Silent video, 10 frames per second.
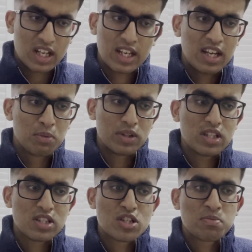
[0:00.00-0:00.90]
Again, with
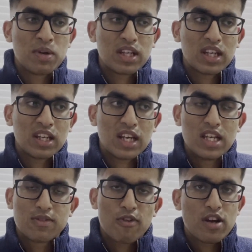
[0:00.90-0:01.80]
decision making,
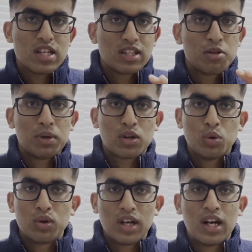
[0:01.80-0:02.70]
it's very easy to be
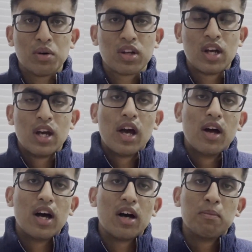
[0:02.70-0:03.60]
caught out
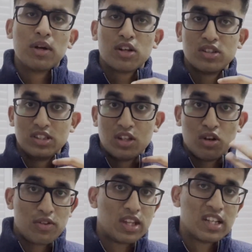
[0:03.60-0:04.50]
because there's a
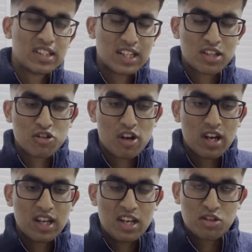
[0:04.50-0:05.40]
lot of things that can try
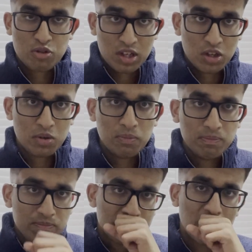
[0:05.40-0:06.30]
and trick you
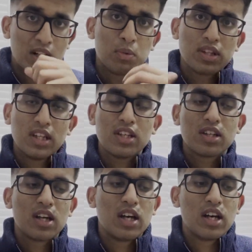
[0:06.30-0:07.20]
with it.
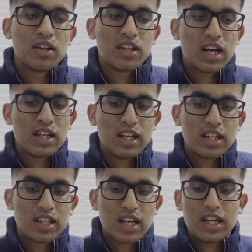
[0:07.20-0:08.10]
The idea
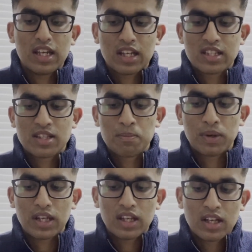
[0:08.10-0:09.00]
that it can
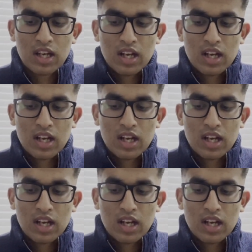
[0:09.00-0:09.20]
simply